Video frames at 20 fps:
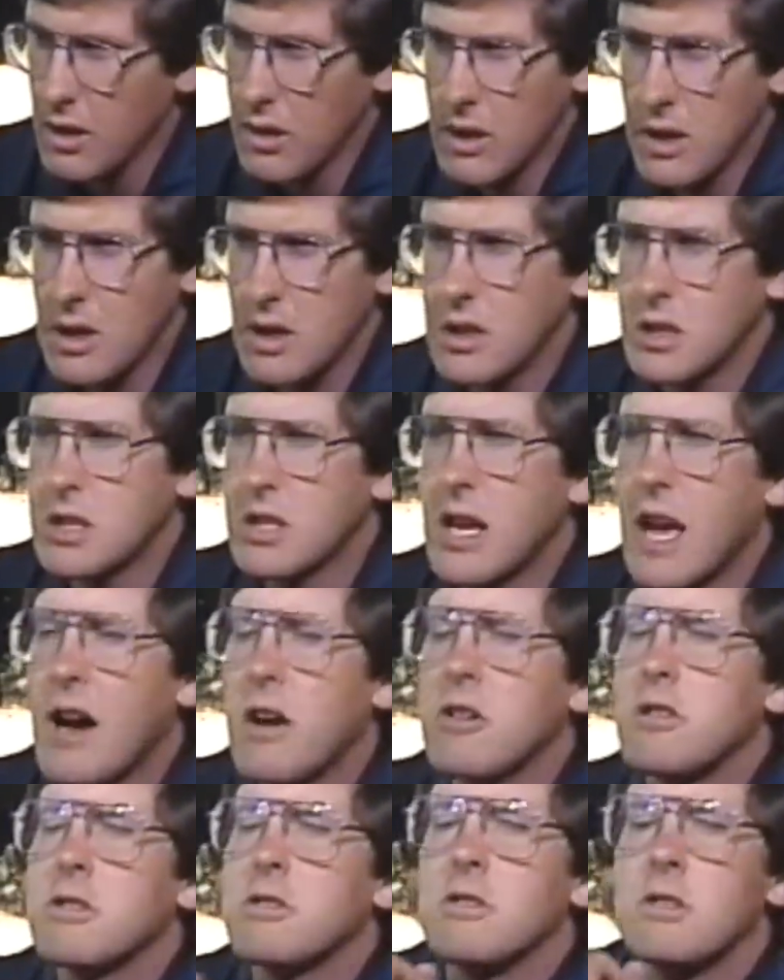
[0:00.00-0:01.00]
These
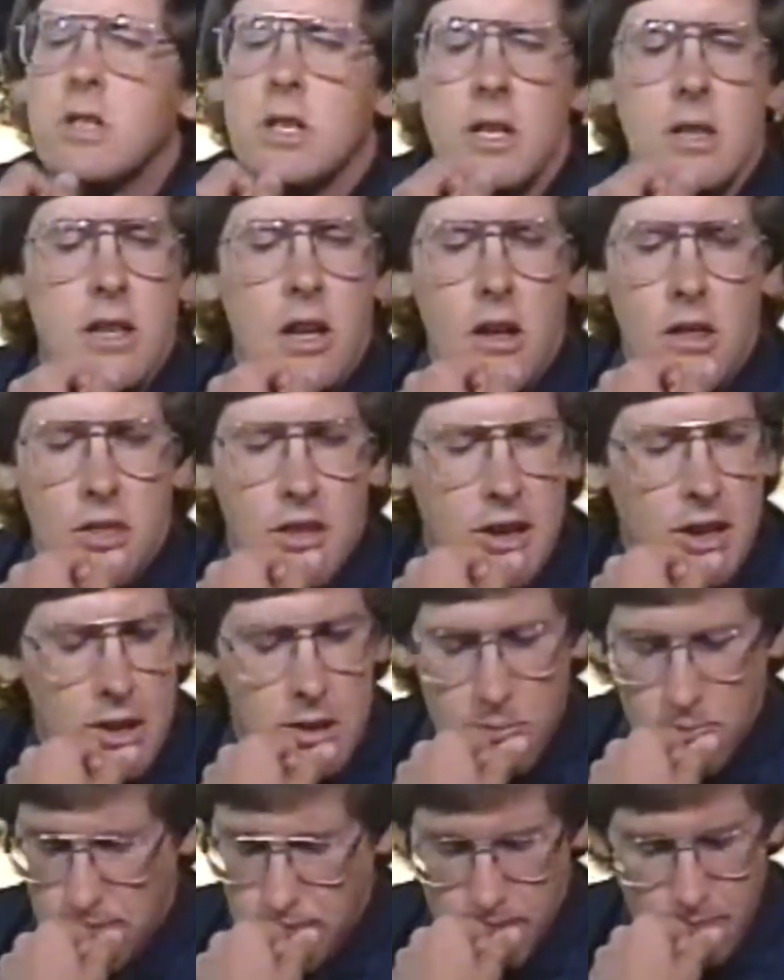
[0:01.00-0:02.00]
scouters are sitting there
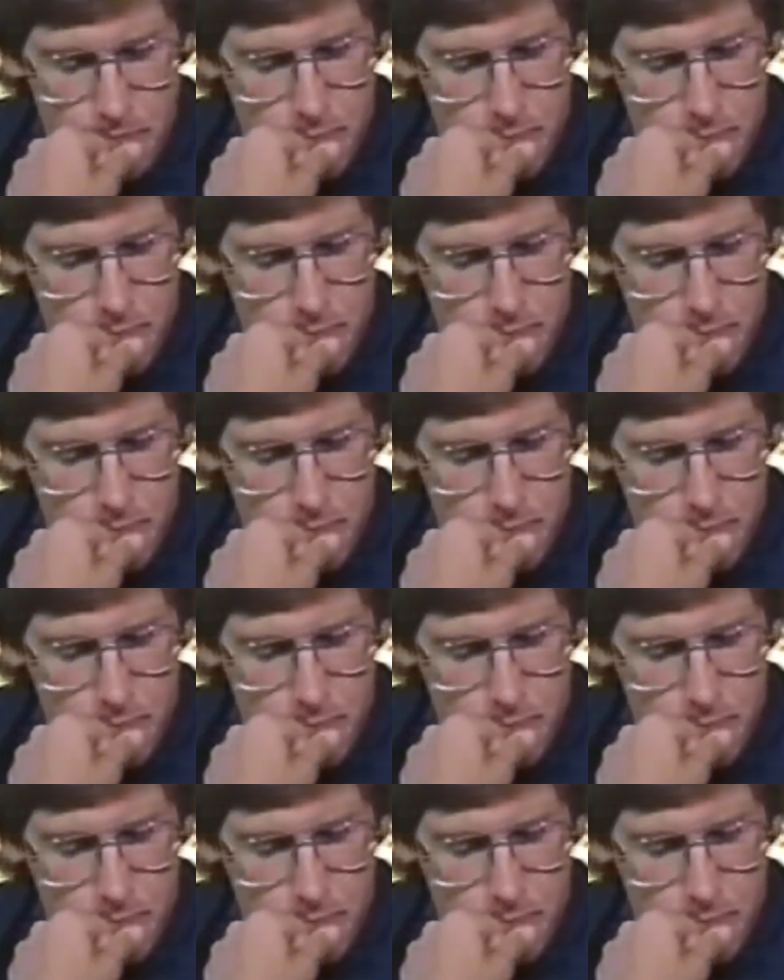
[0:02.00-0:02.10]
thinking,